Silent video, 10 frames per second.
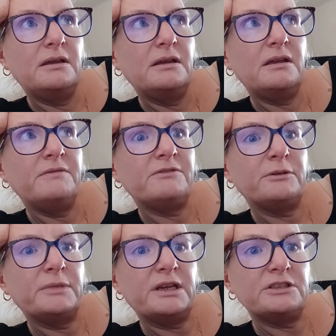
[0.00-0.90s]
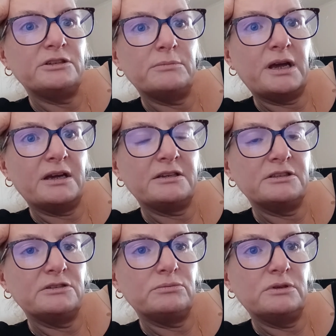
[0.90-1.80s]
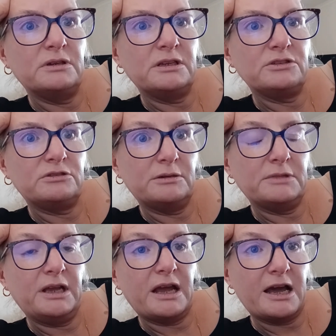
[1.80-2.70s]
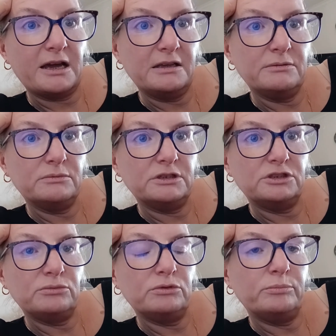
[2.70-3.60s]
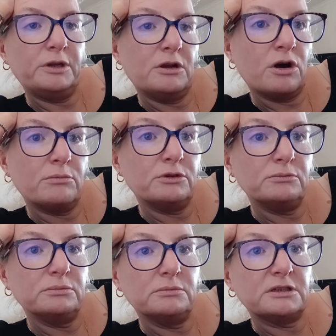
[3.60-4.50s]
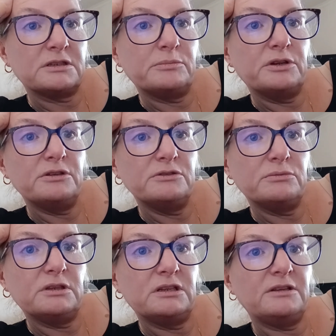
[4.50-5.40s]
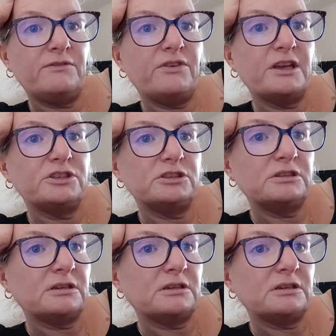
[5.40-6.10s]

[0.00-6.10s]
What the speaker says: inflammation markers were extremely high, which would be normal, I suppose, with an infection.